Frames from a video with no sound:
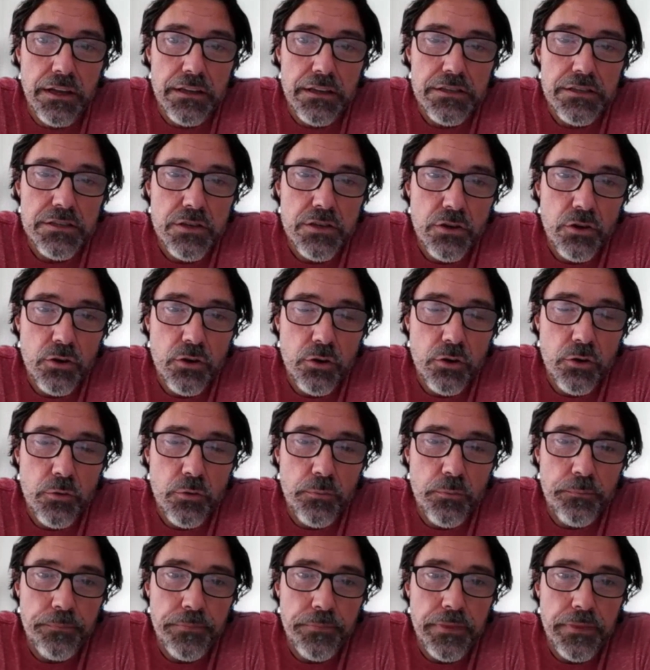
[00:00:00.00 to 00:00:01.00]

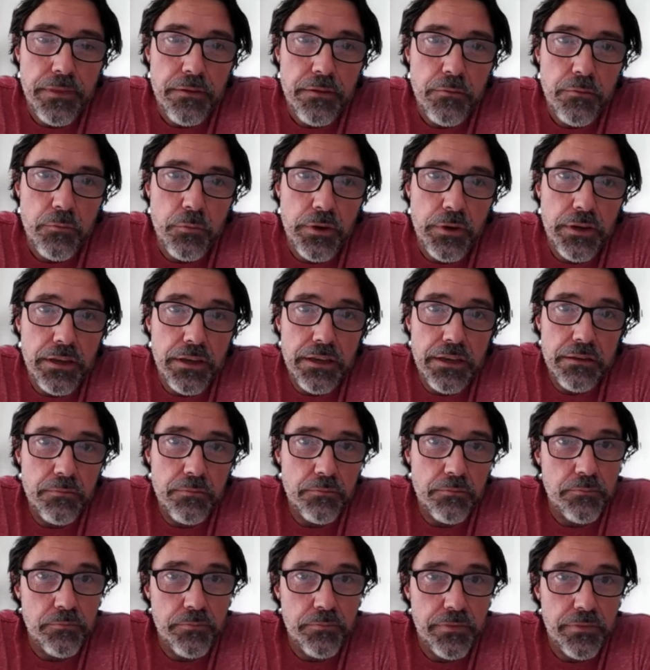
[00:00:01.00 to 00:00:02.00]
So
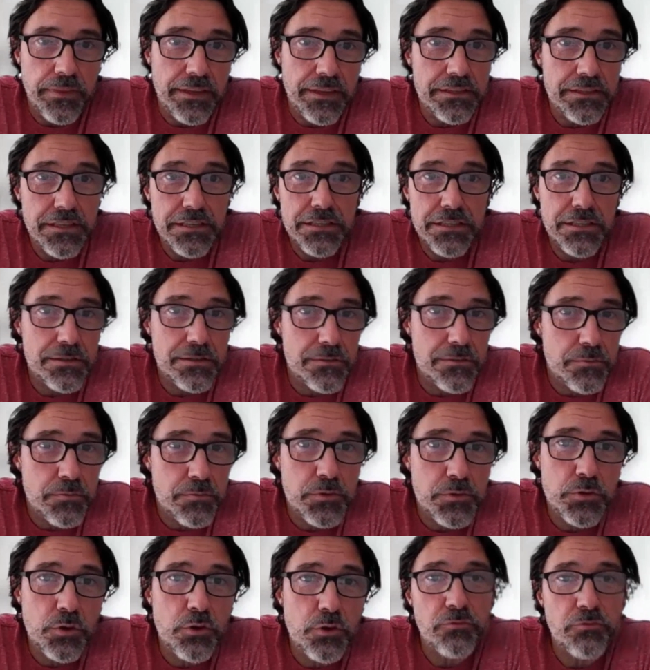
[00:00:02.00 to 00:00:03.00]
this is
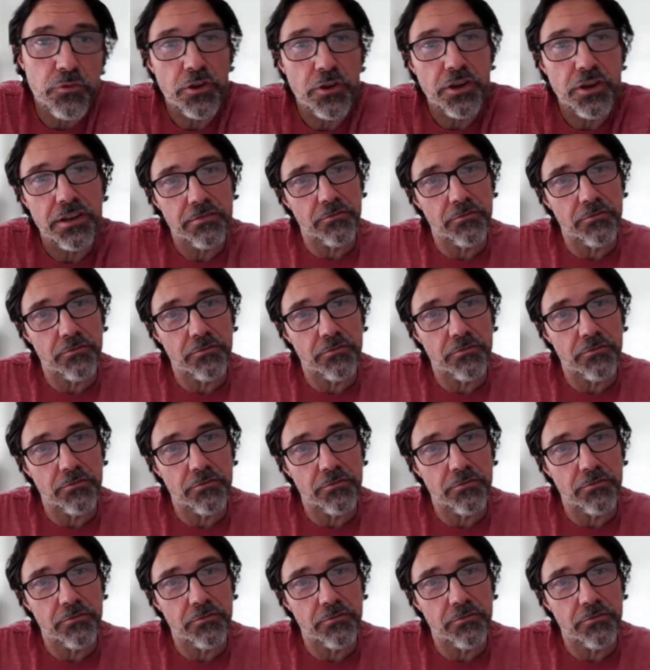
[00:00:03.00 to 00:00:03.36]
sort of